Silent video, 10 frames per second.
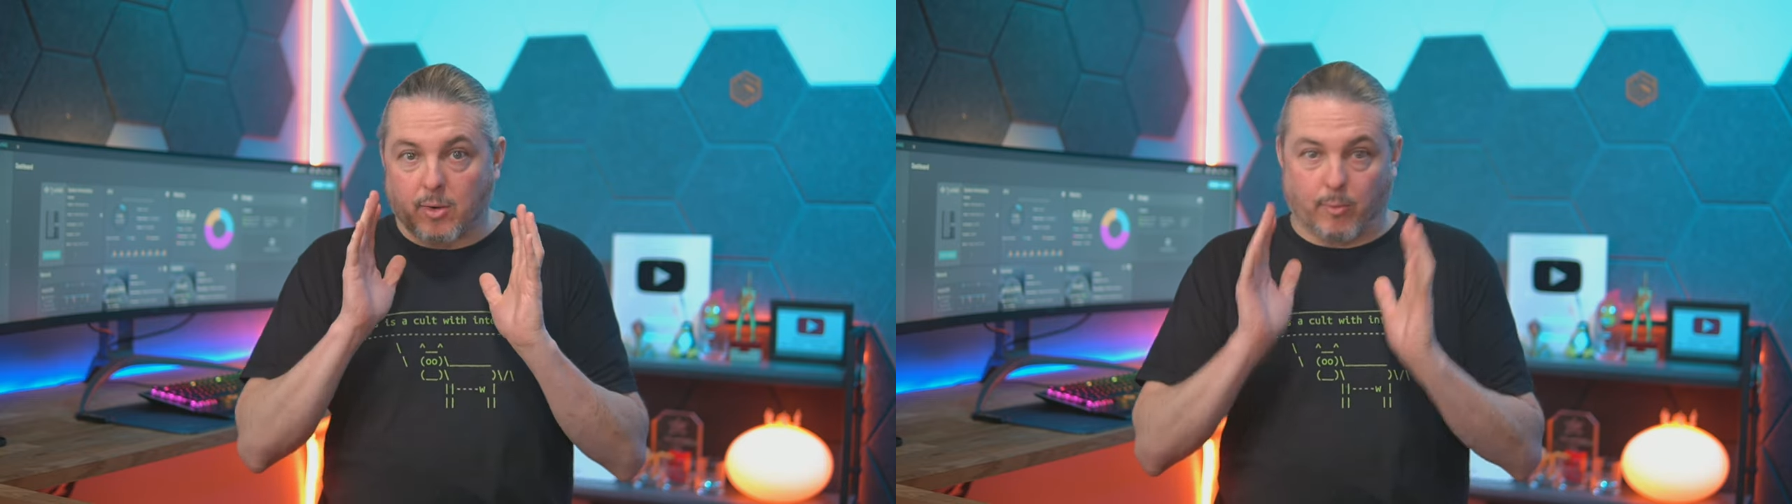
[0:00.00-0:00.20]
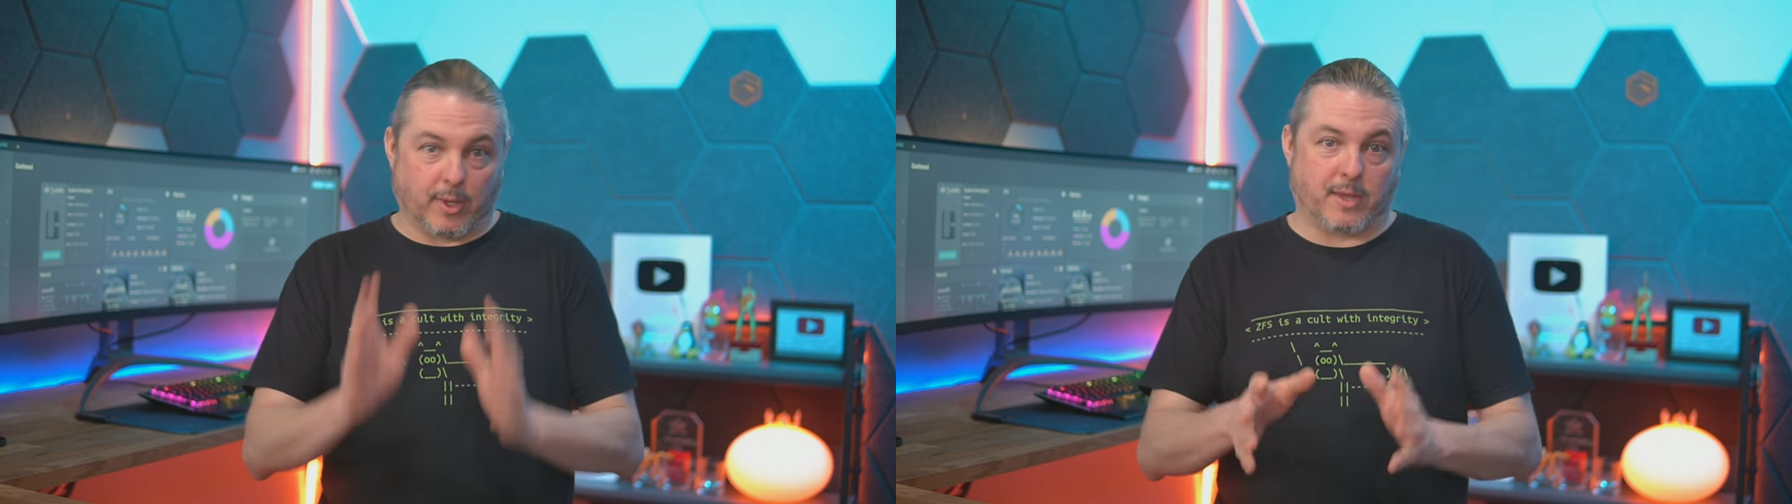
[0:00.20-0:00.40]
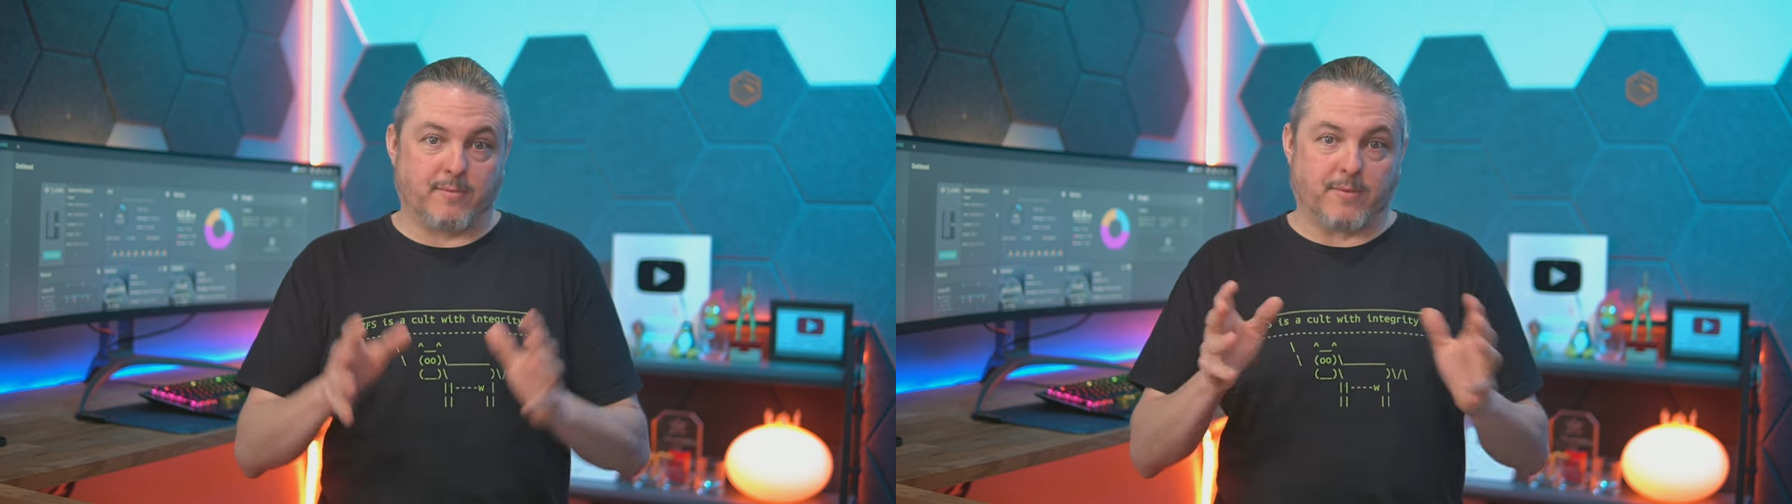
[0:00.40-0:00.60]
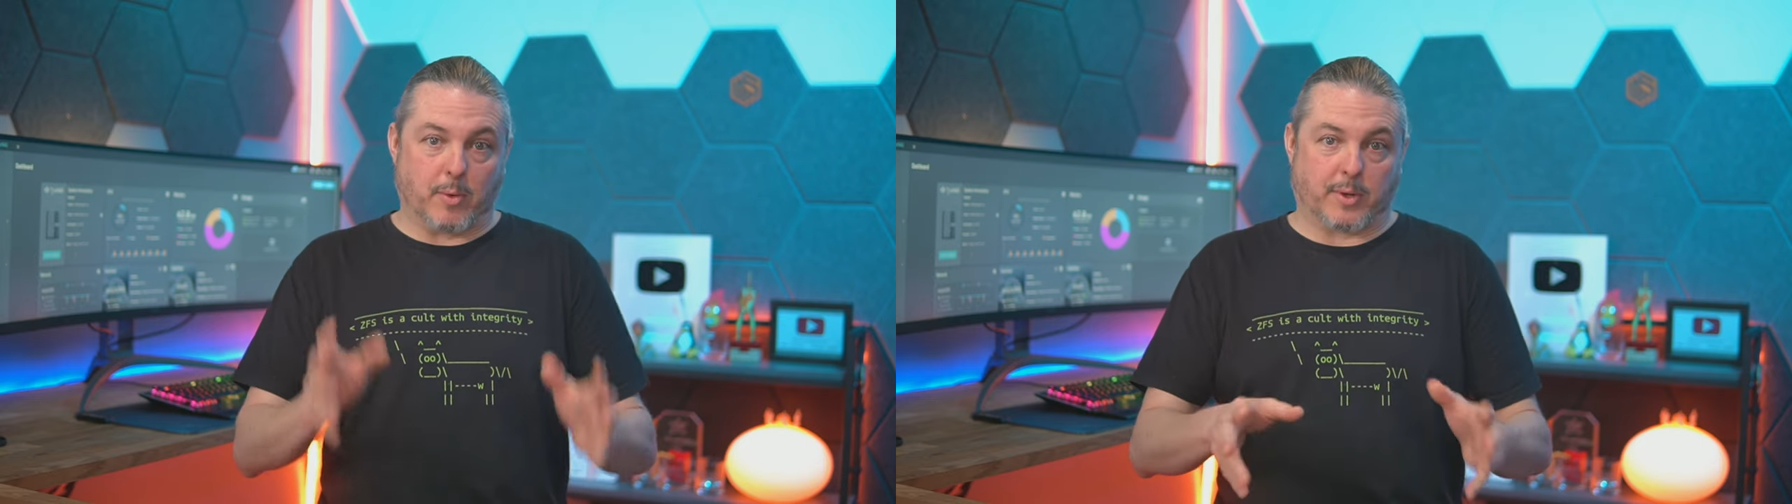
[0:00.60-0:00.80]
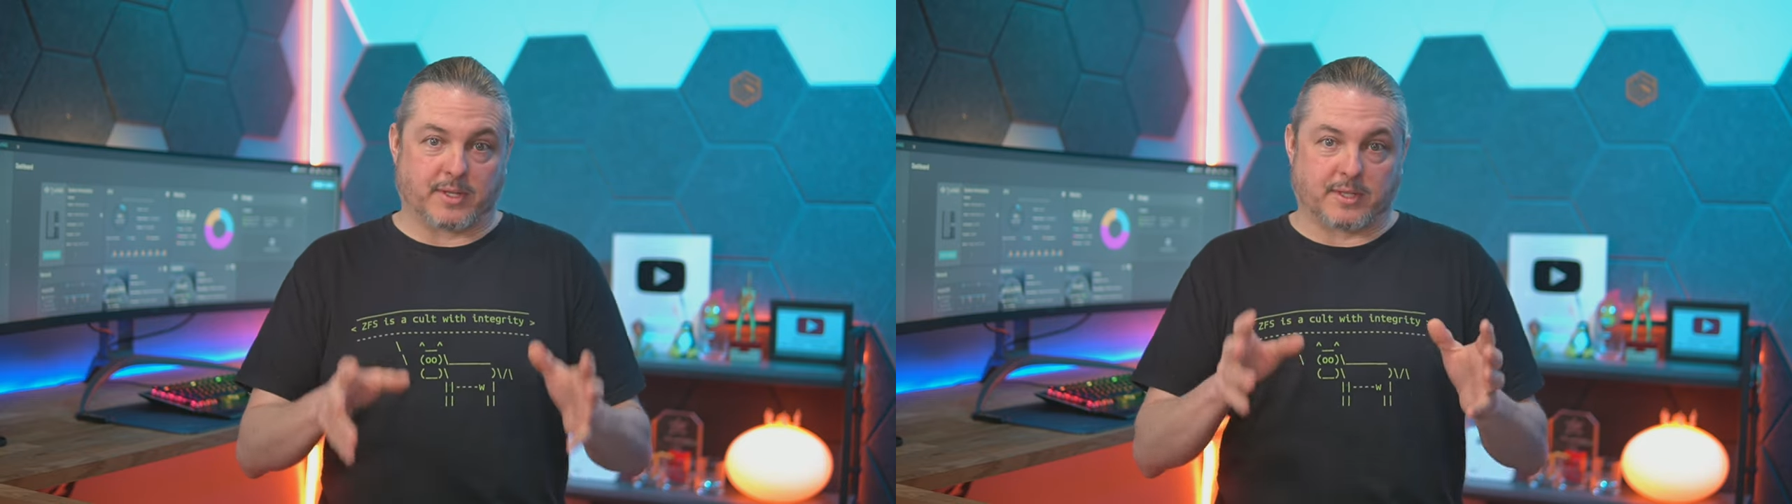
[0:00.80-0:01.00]
really
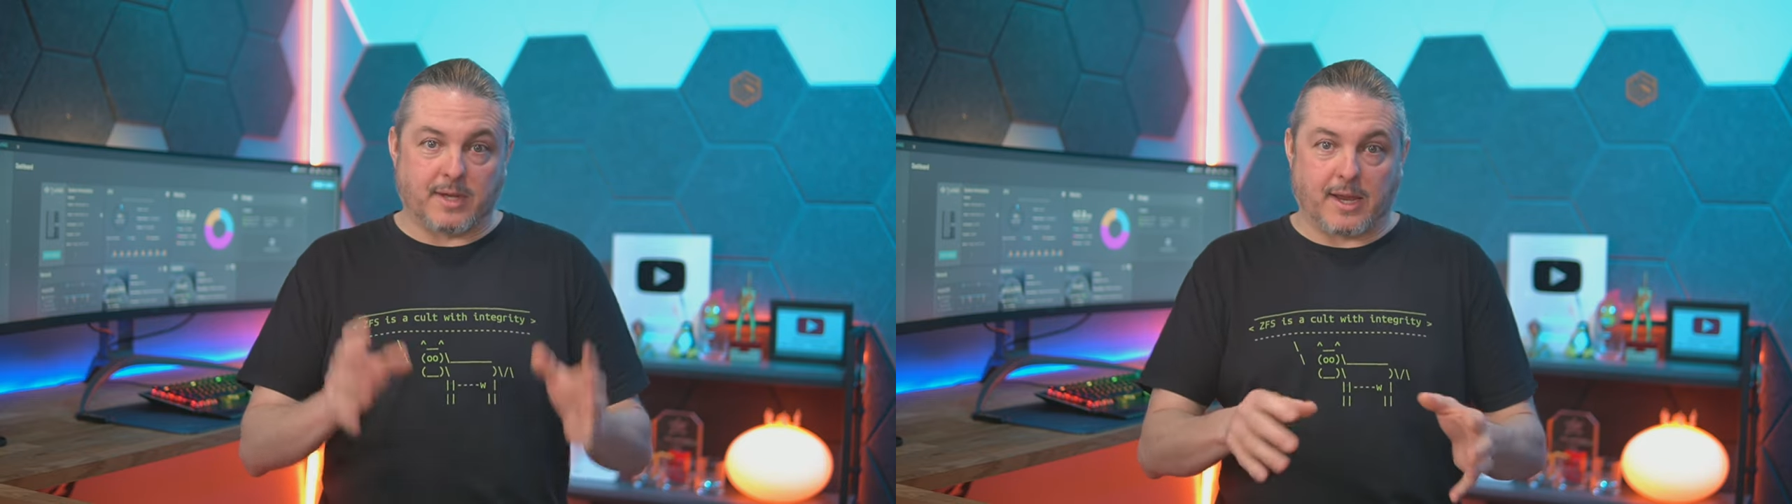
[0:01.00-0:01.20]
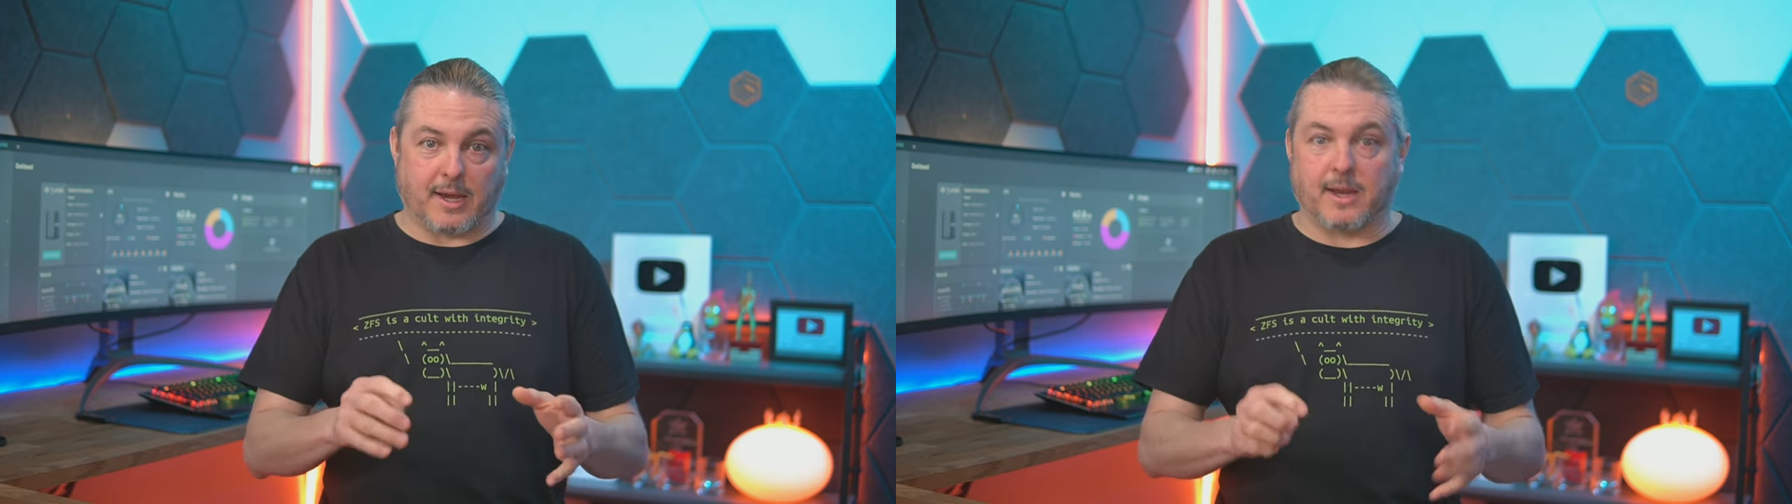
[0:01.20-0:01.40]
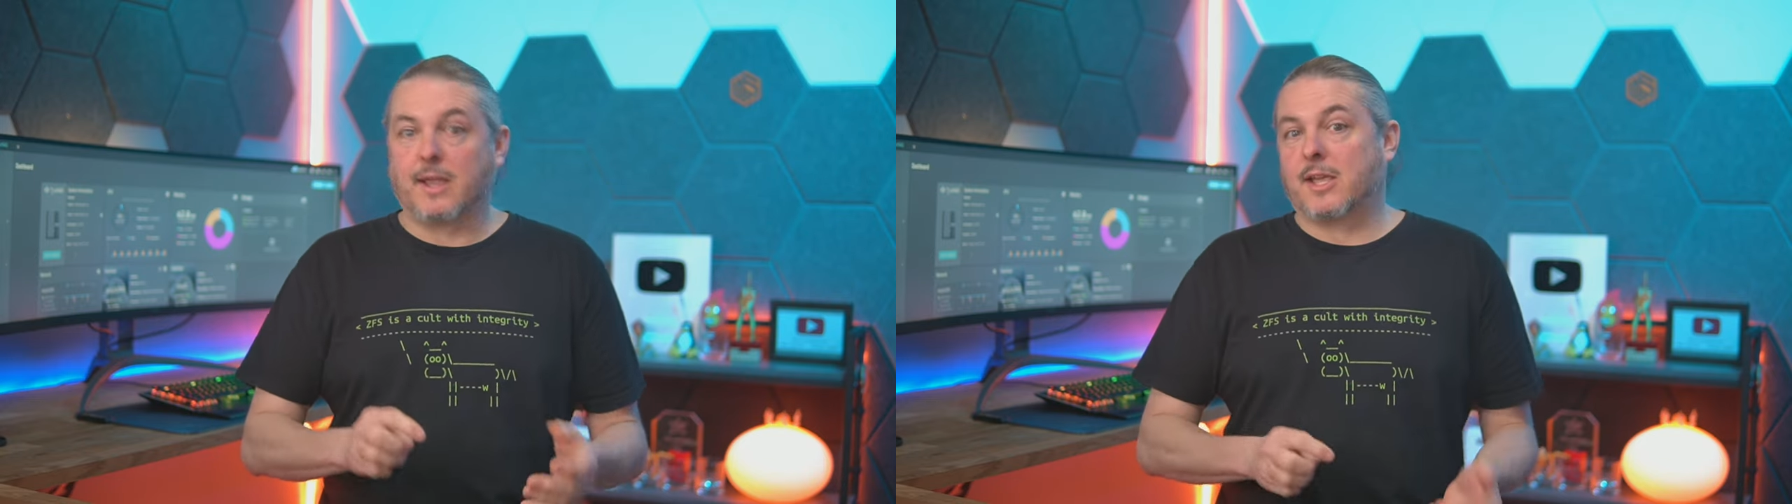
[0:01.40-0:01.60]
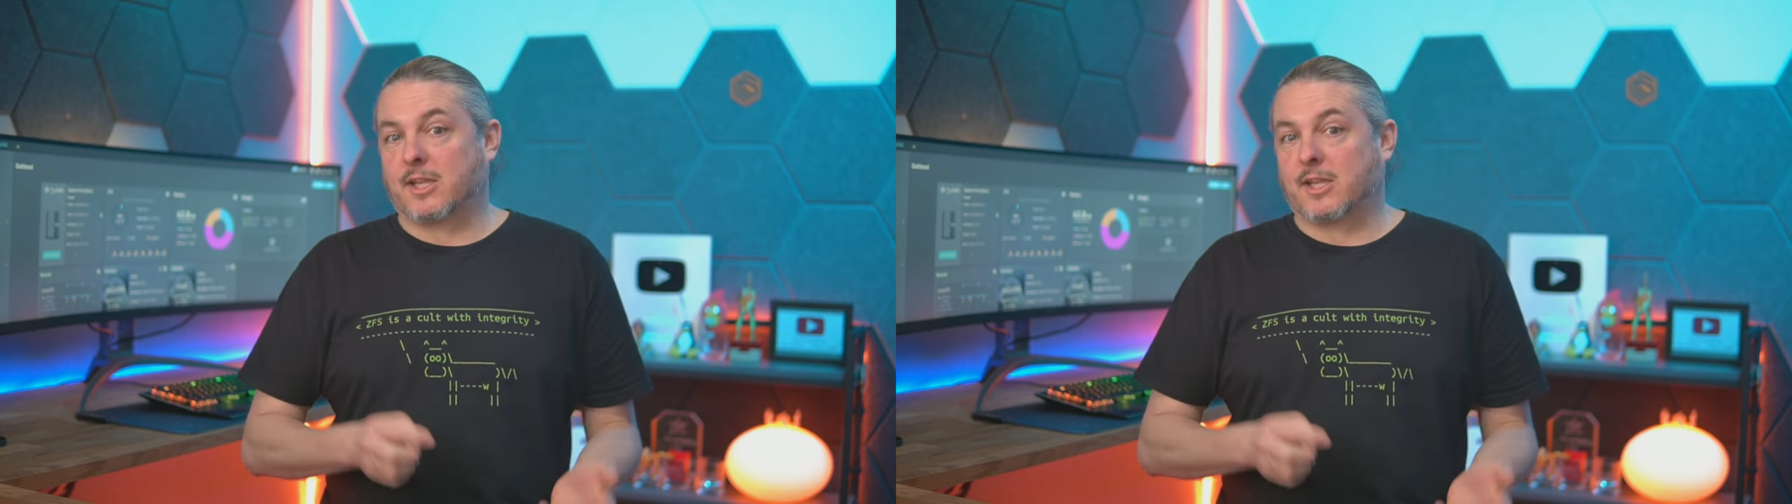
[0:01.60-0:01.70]
focused need.